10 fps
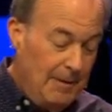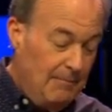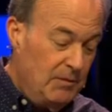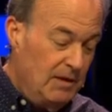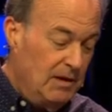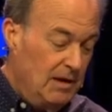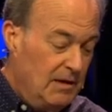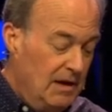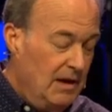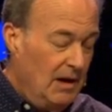But
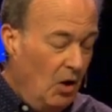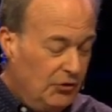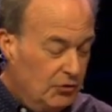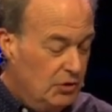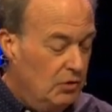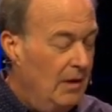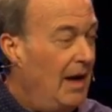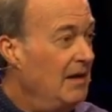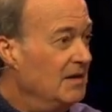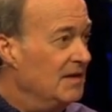
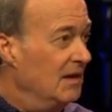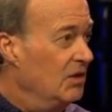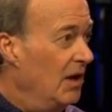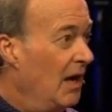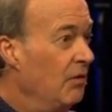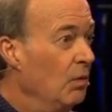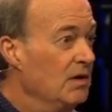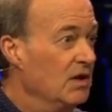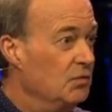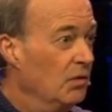anesthesia,
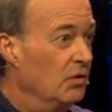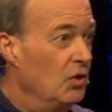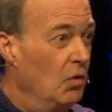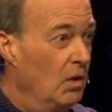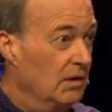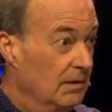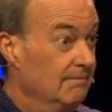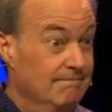everyone does what they're told.